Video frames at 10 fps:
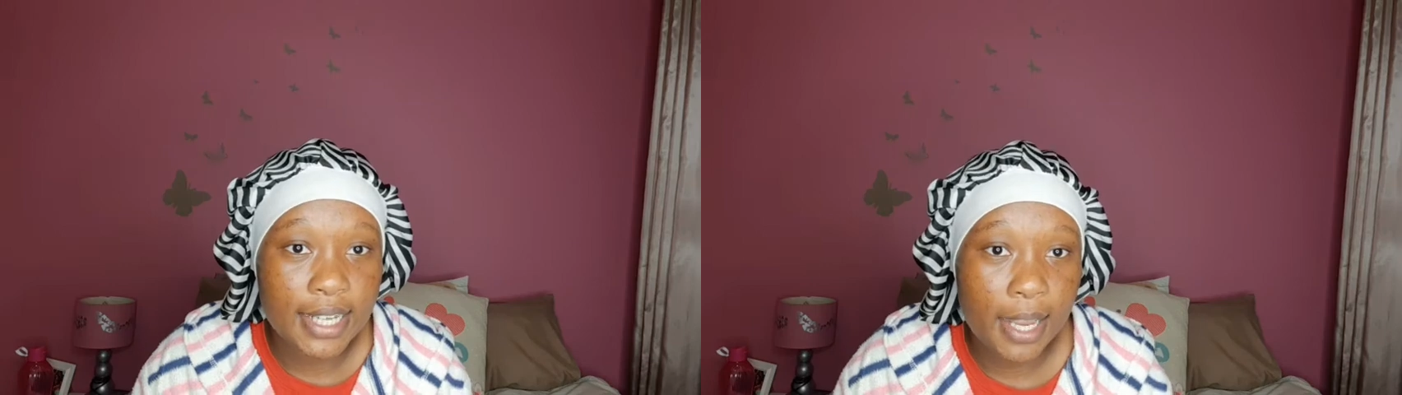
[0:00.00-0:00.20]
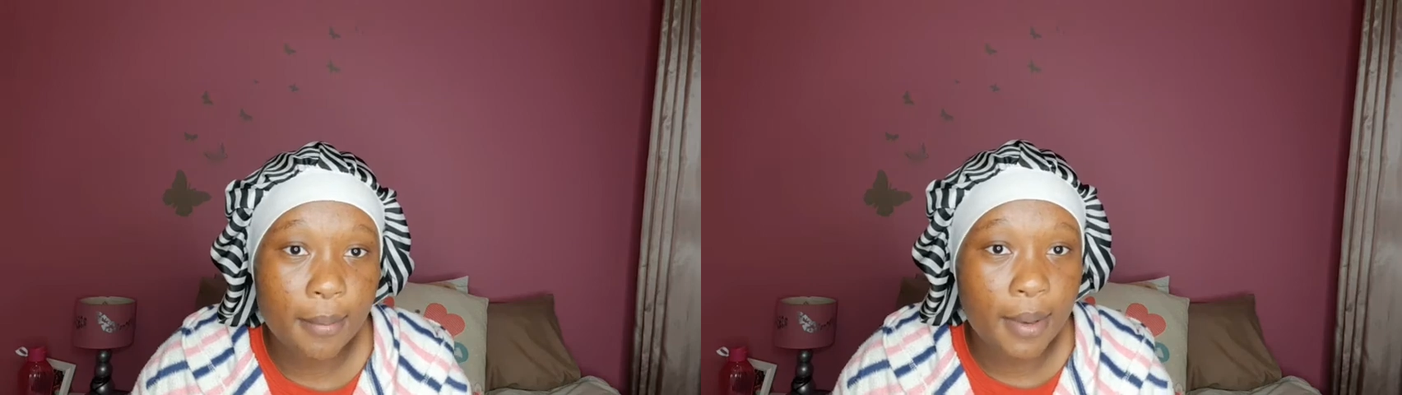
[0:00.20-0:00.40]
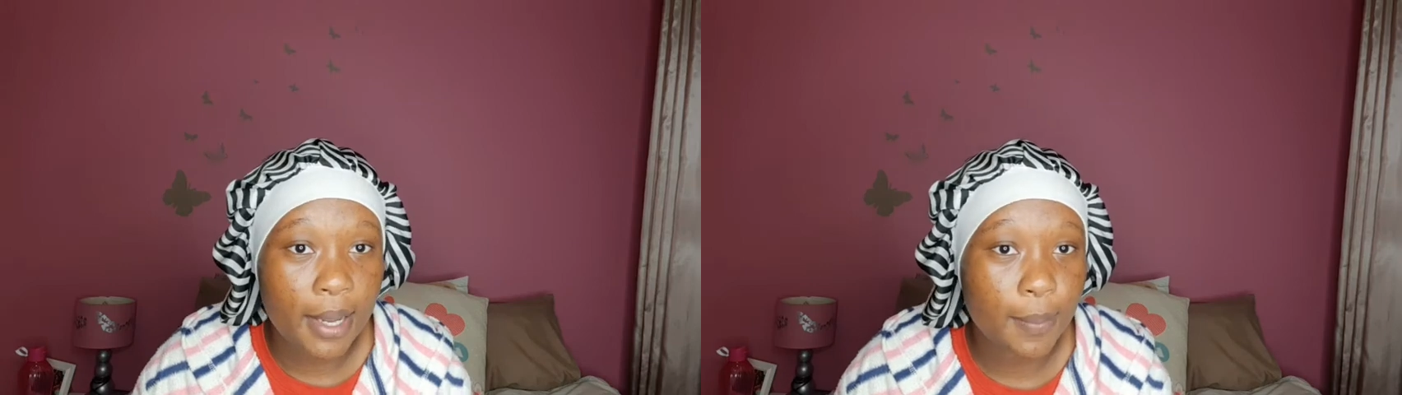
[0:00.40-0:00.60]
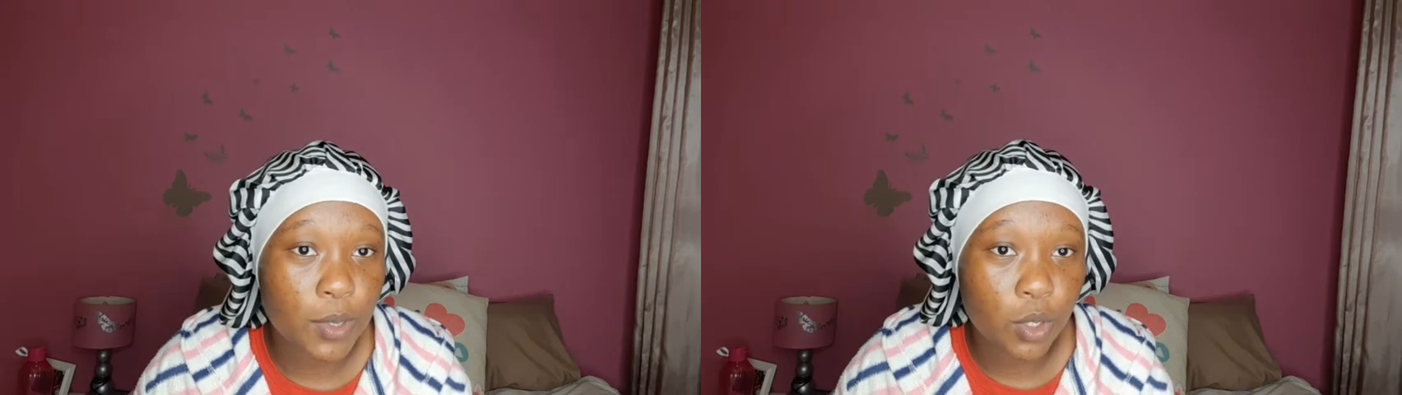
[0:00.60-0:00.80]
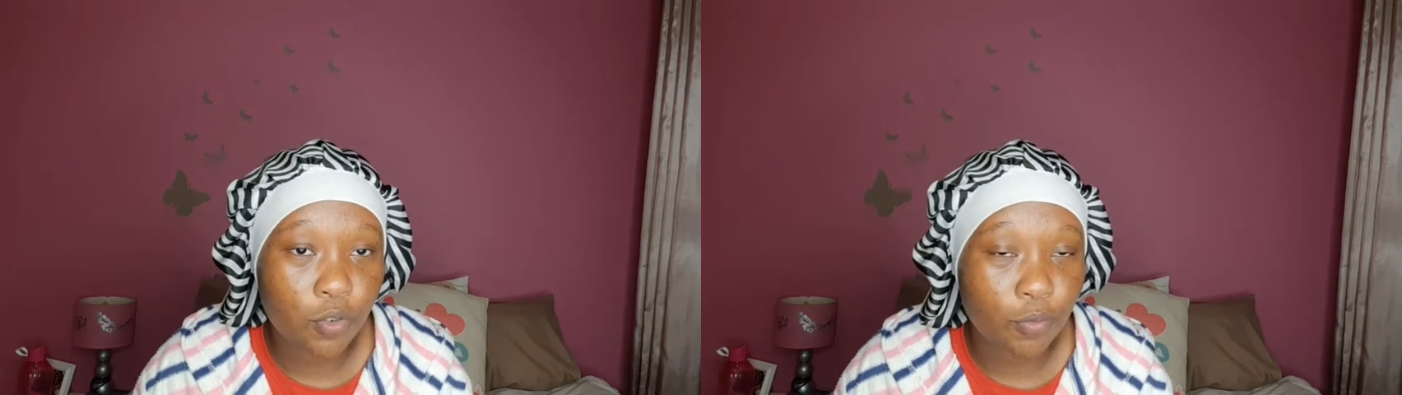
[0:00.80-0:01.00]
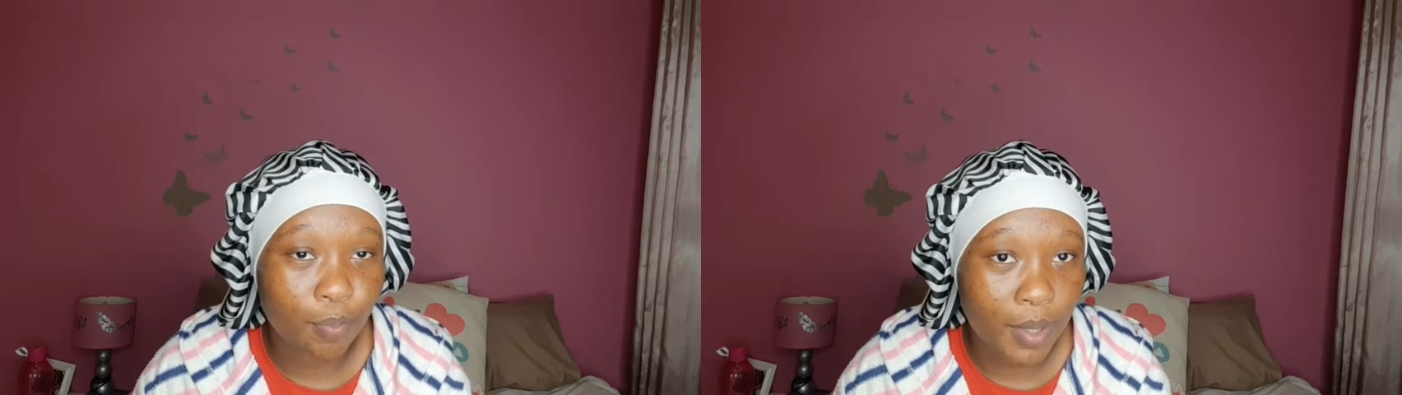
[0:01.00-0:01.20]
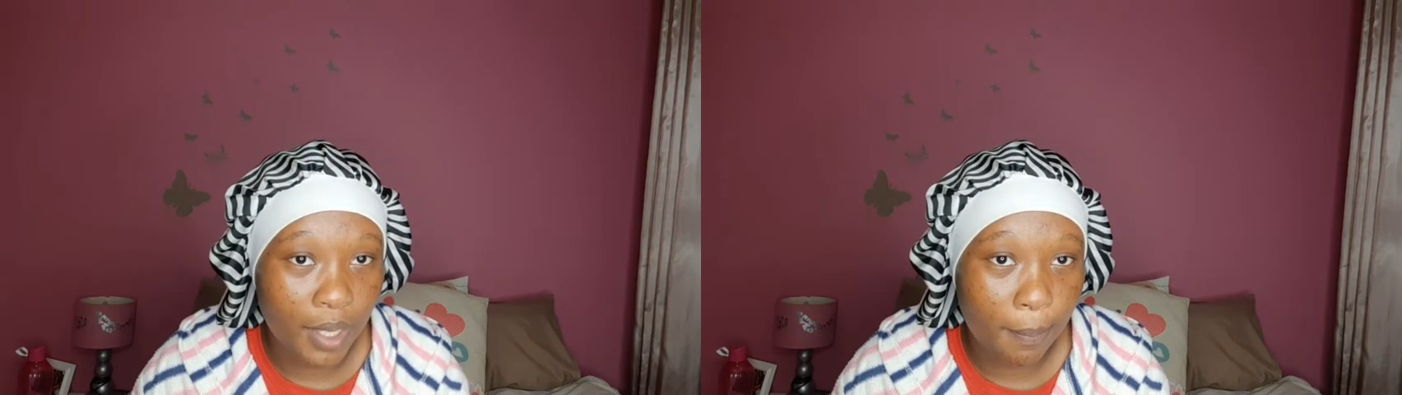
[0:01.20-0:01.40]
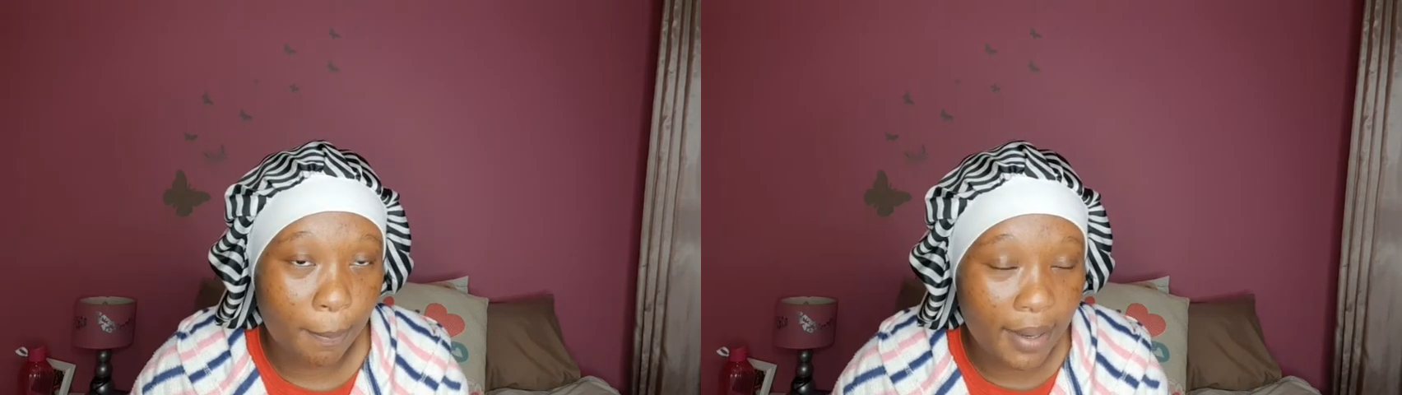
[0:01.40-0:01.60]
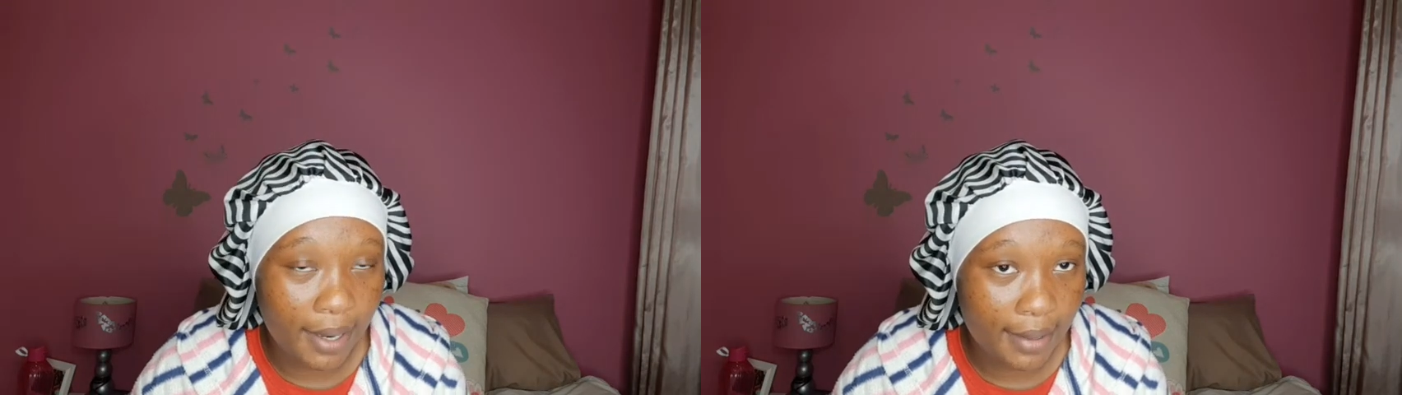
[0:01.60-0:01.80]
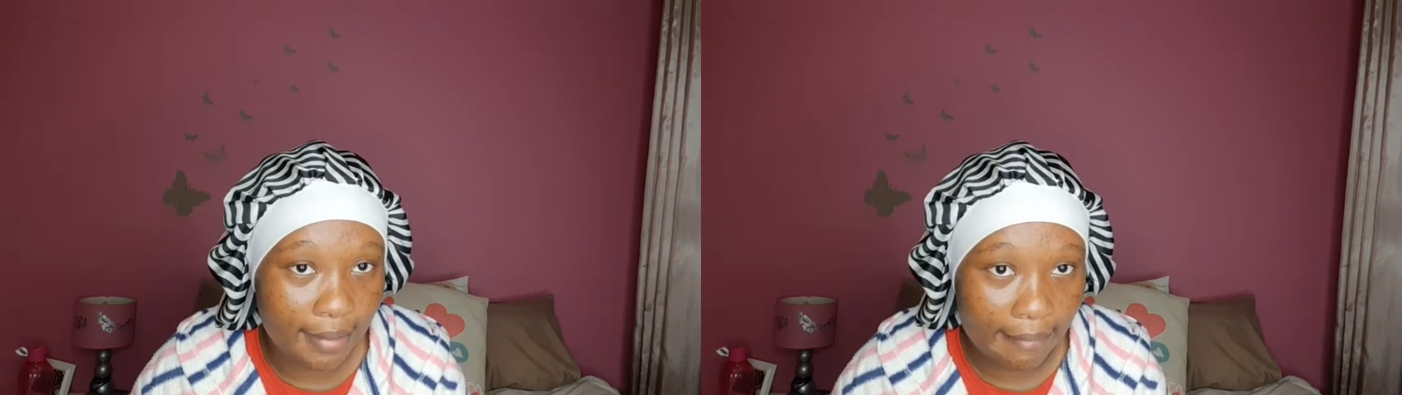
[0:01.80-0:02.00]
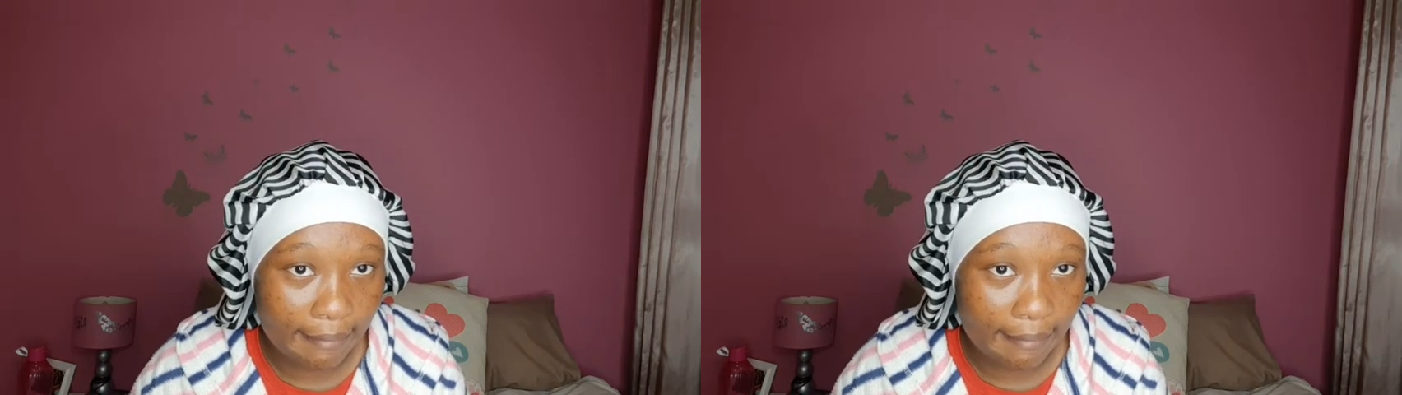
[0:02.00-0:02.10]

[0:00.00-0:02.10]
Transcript: time lapse of me playing